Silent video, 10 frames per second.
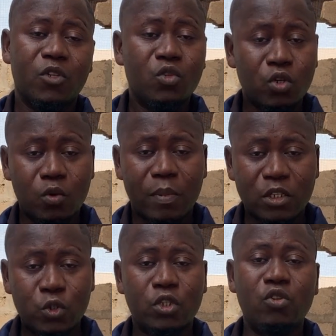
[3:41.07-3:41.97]
So by
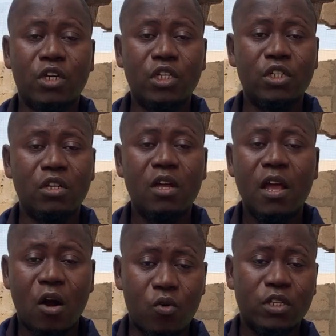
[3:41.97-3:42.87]
choosing location
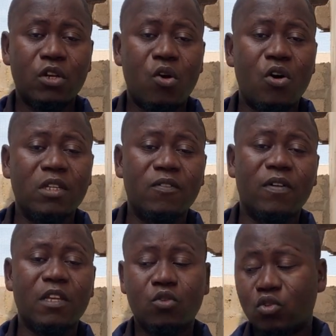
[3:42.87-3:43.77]
and considering all these
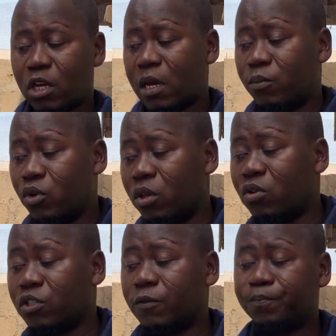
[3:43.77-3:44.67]
factors is going to help you a lot.